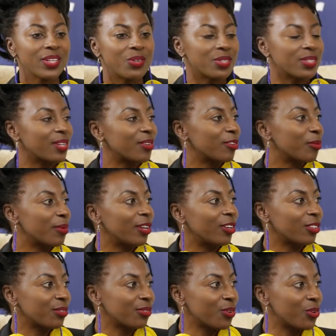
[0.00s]
who was giving me a
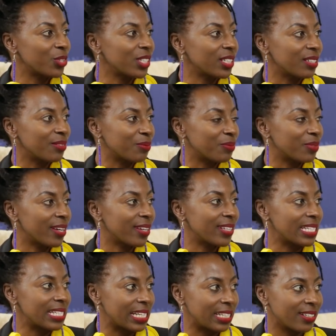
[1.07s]
lot of coaching uh,
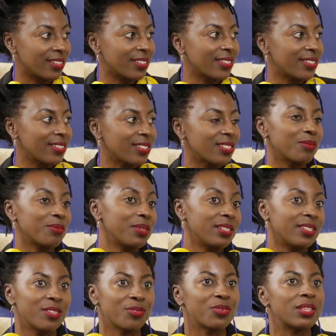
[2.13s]
sessions, teaching me
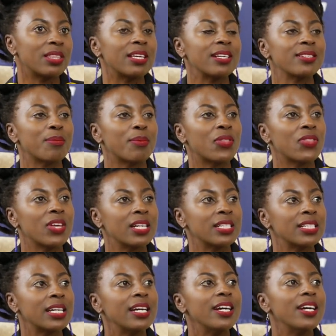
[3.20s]
different things about
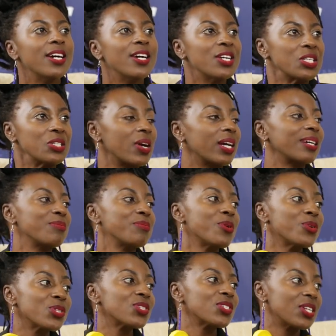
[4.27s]
theatre. So I can
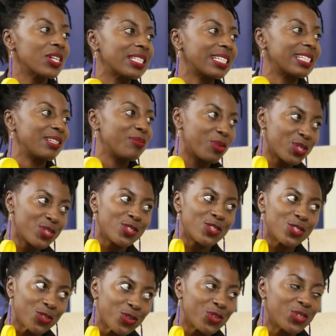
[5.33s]
most certainly, most
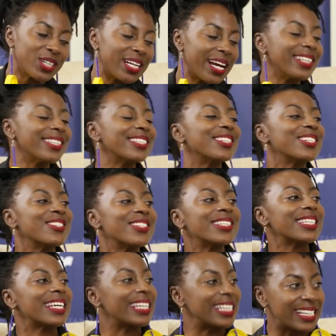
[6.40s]
assuredly answer you and
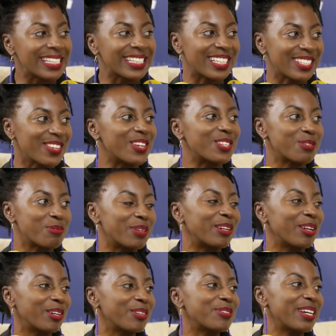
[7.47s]
say, yes, there's going to be a
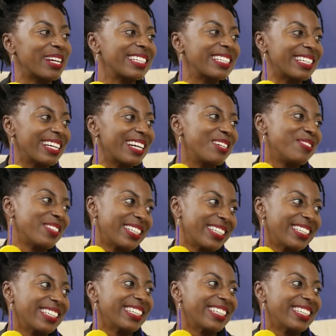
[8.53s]
lot of acting coming.